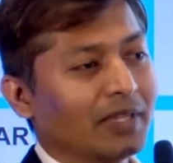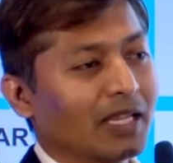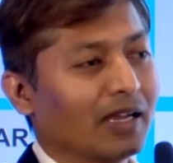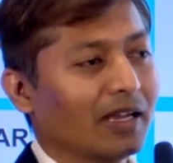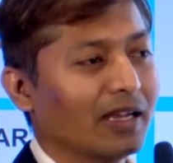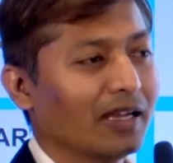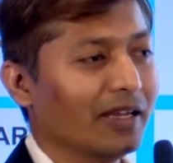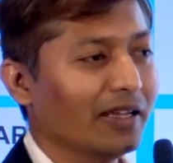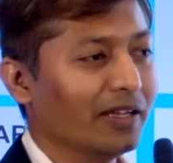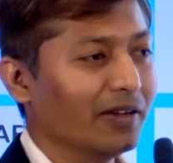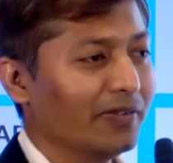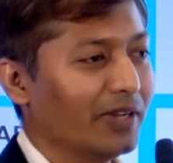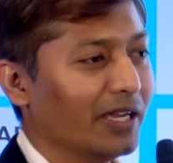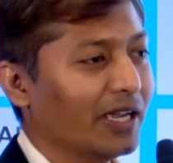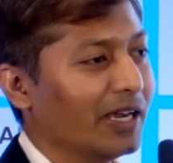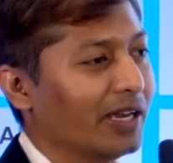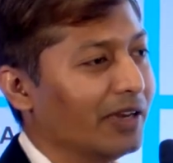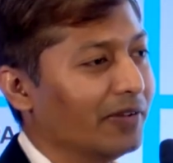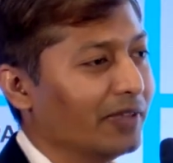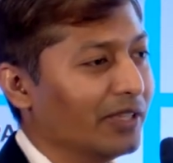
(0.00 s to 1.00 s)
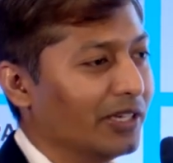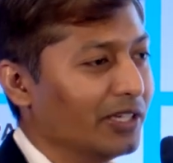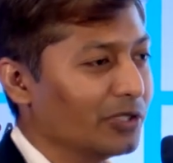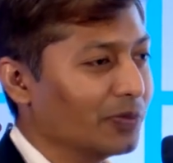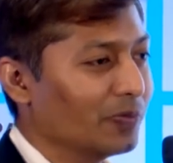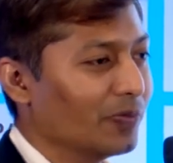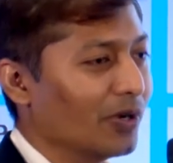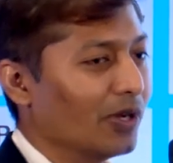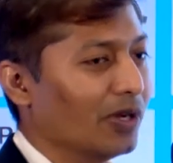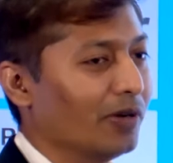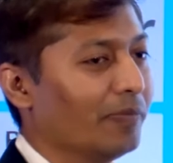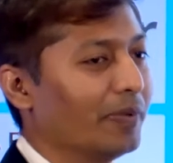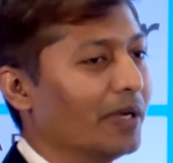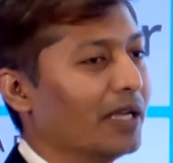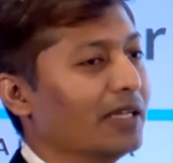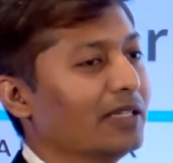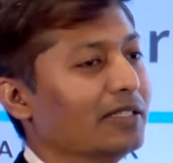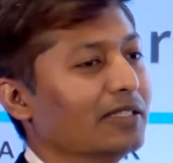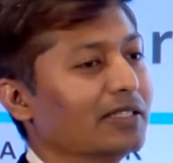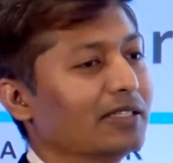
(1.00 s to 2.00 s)
Earlier we had very small
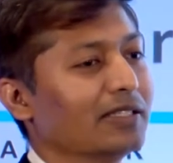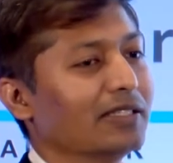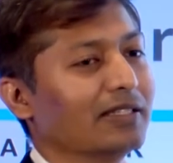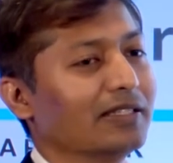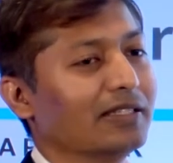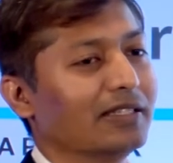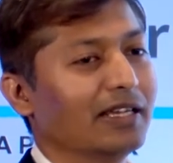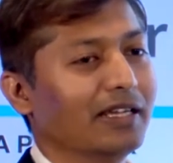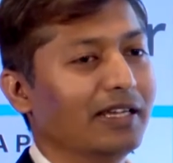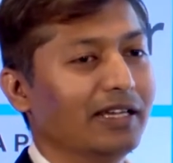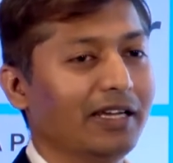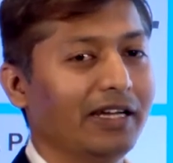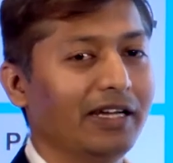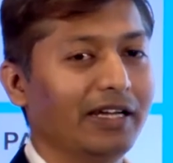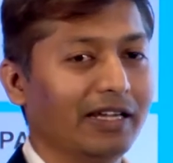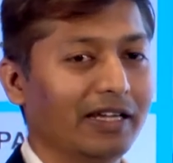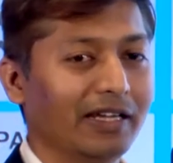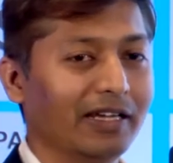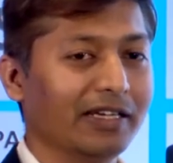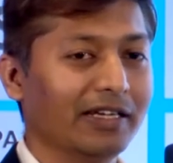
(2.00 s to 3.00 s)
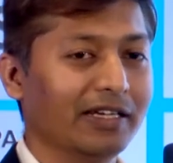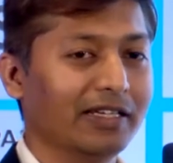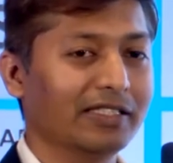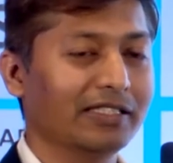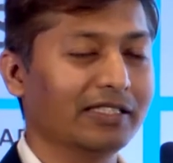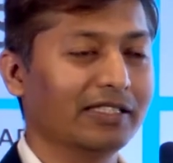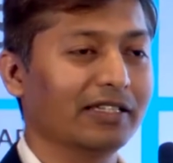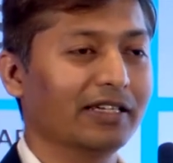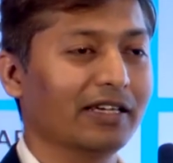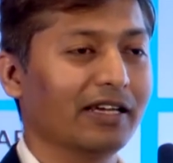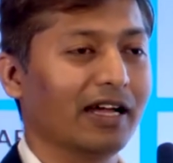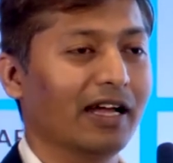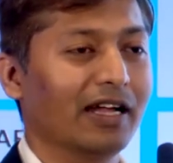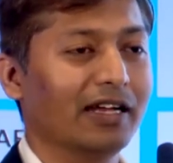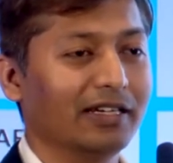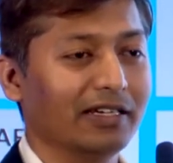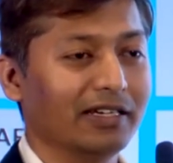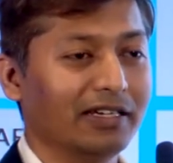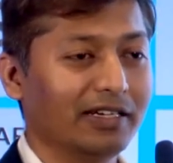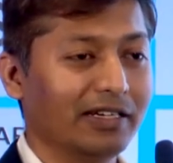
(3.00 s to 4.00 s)
plants, then it increased,
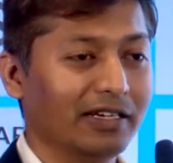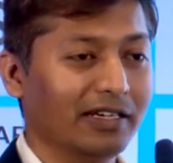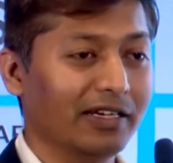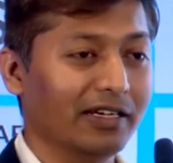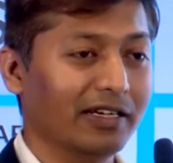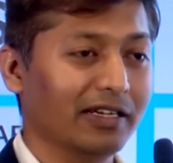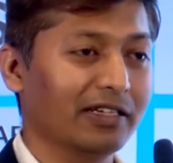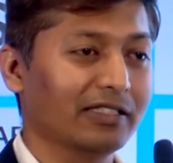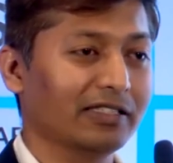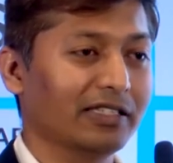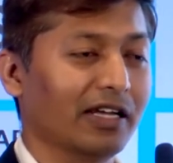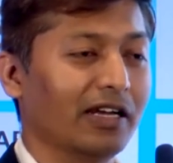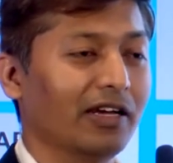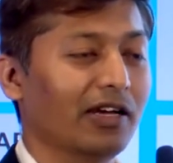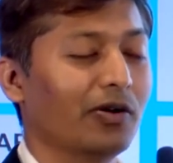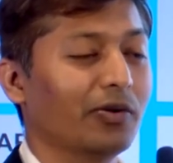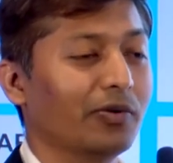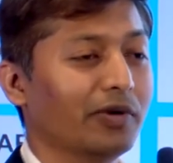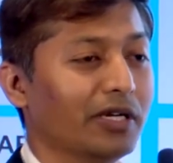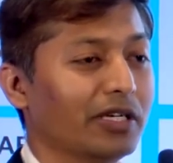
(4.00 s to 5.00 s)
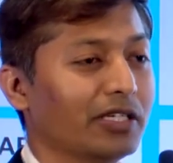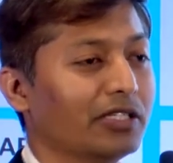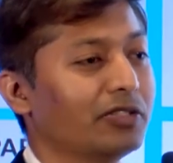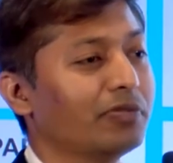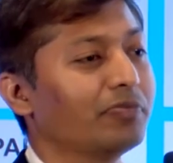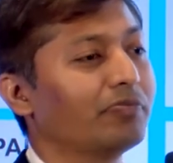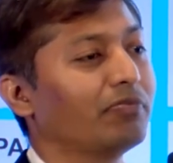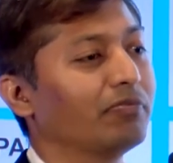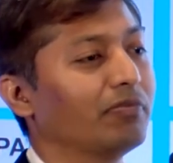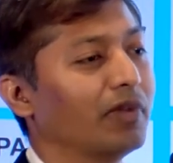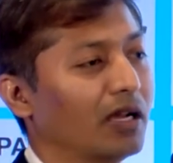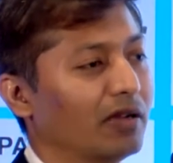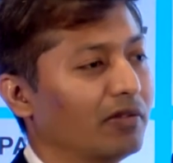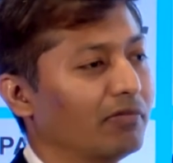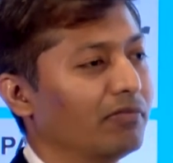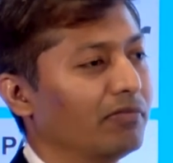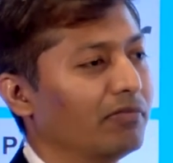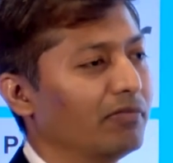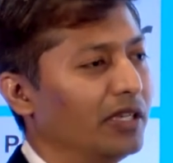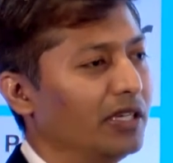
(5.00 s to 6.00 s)
and then it increased, and now it
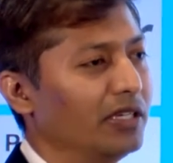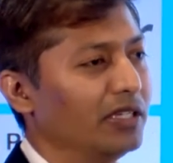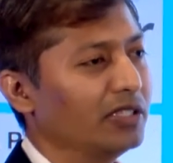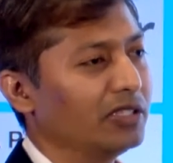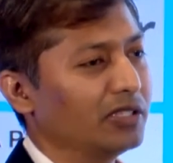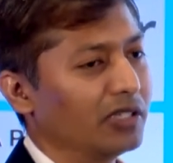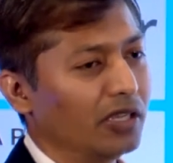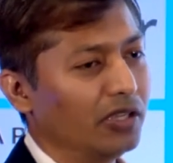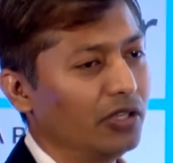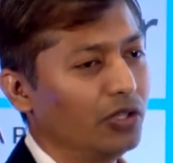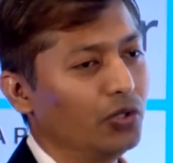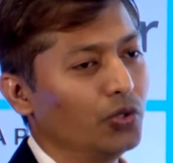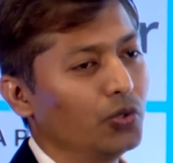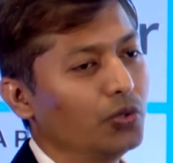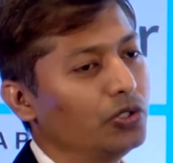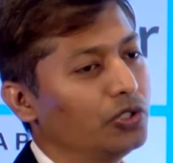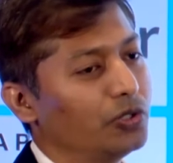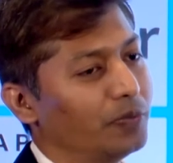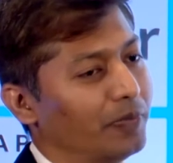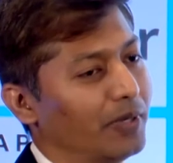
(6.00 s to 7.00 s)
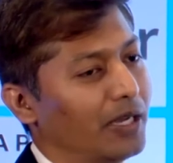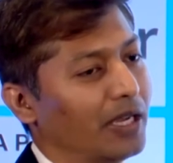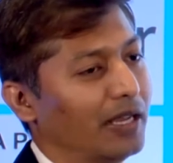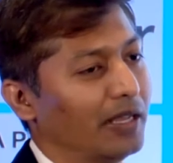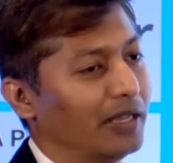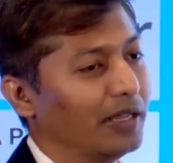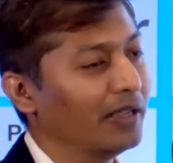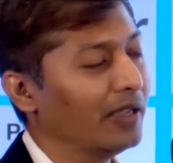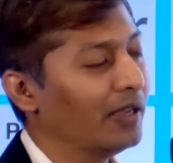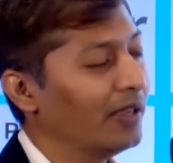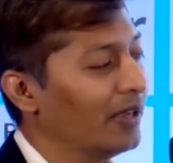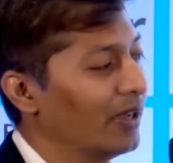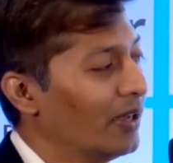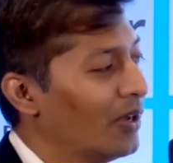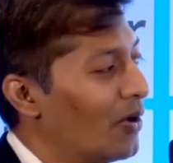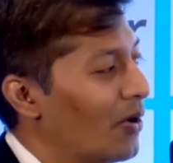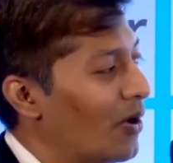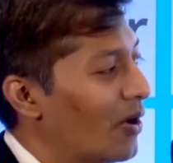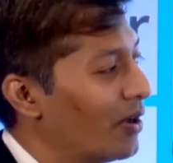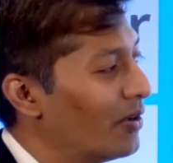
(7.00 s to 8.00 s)
is a huge plan.
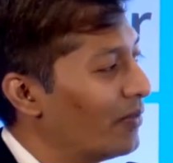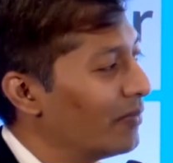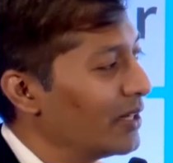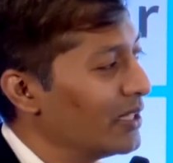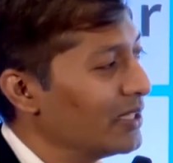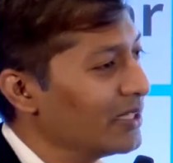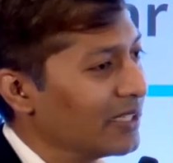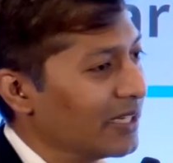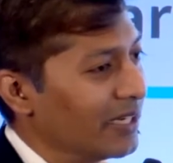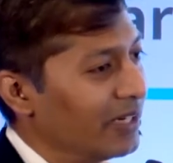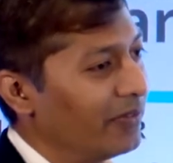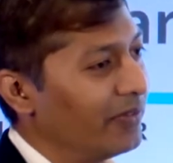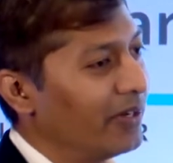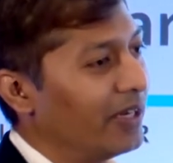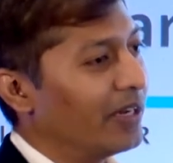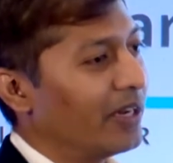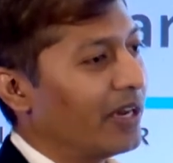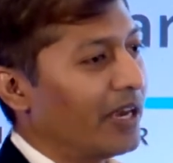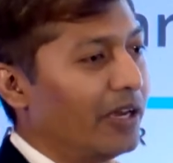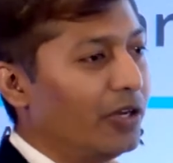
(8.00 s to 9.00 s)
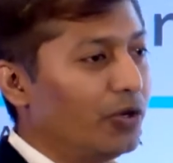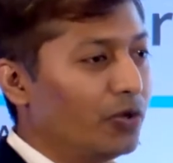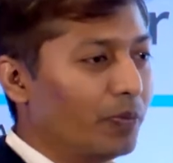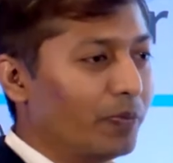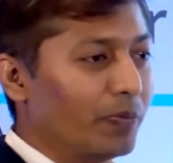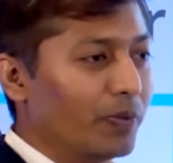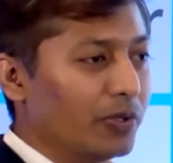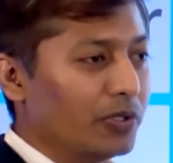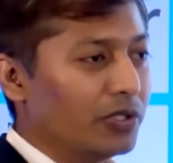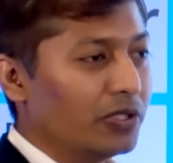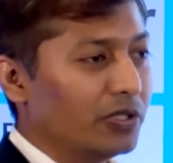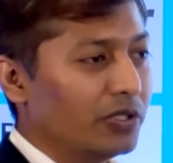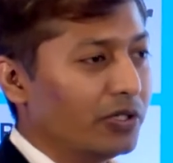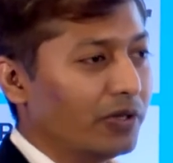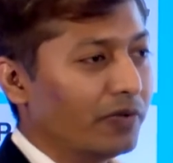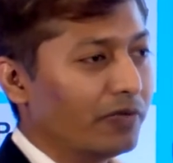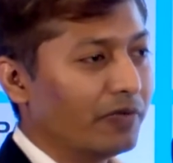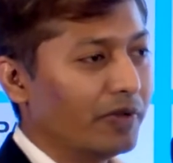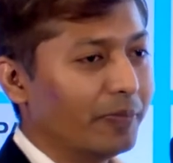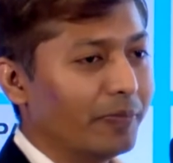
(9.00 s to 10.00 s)
On one side, we try to push,
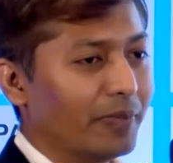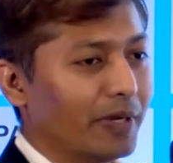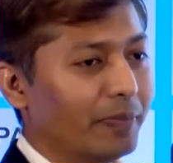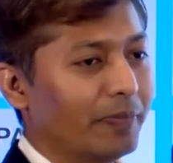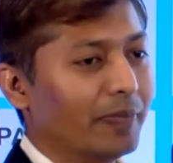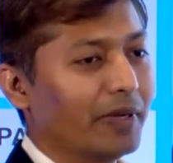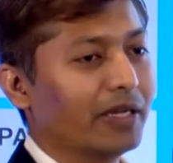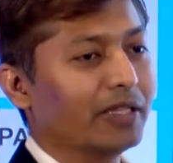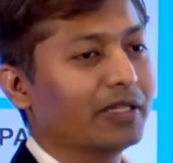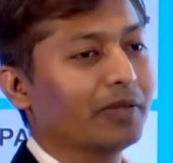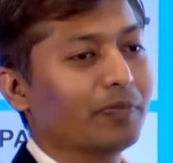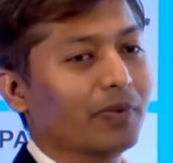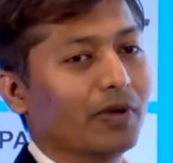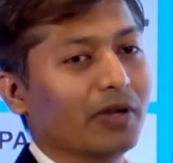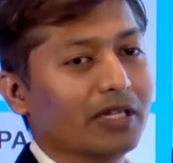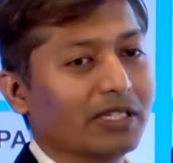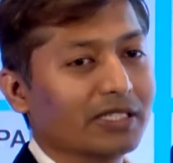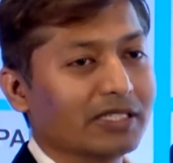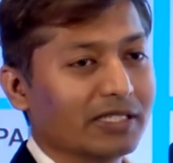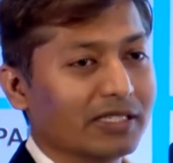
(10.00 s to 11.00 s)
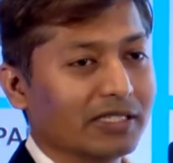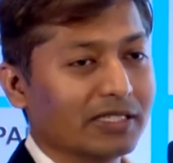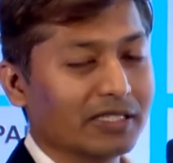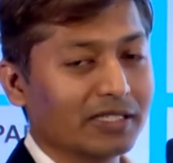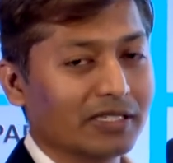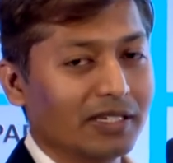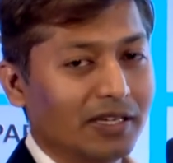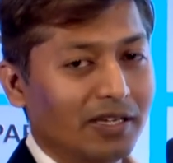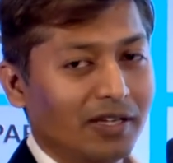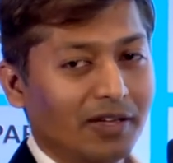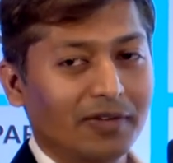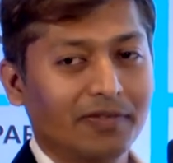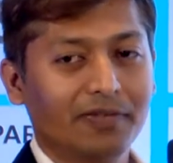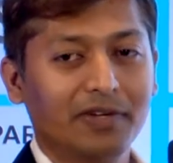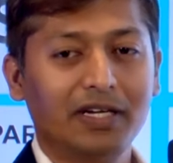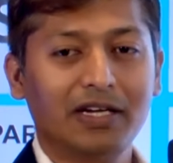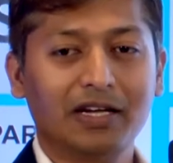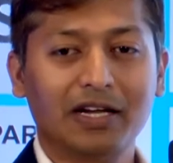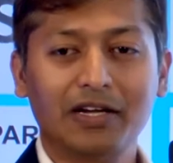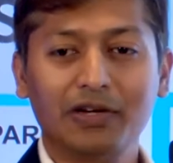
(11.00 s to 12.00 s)
we prepare the policies, we
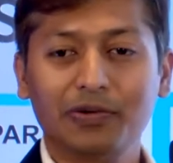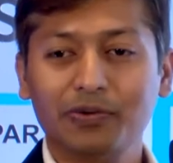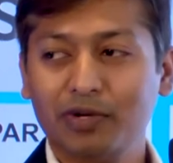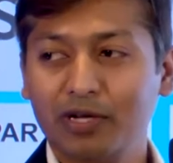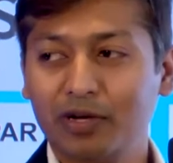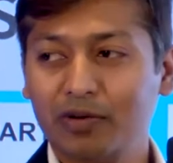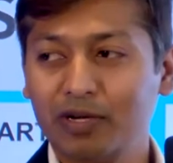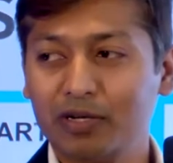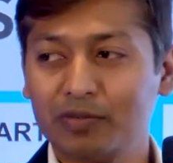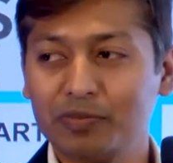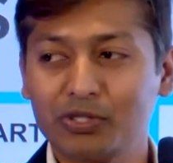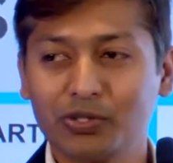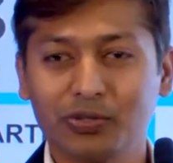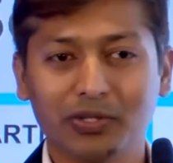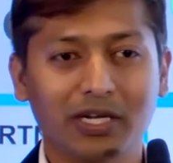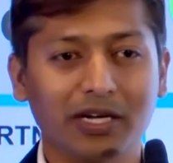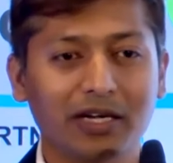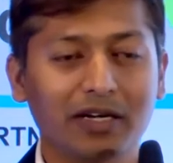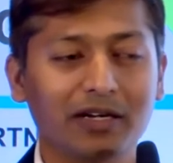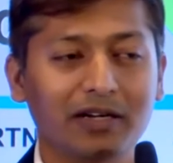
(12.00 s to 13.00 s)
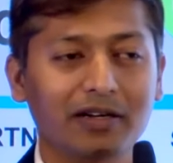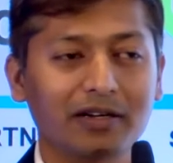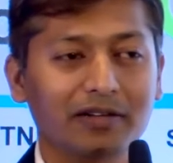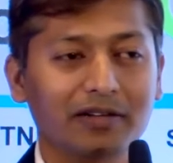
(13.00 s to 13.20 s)
try to develop so that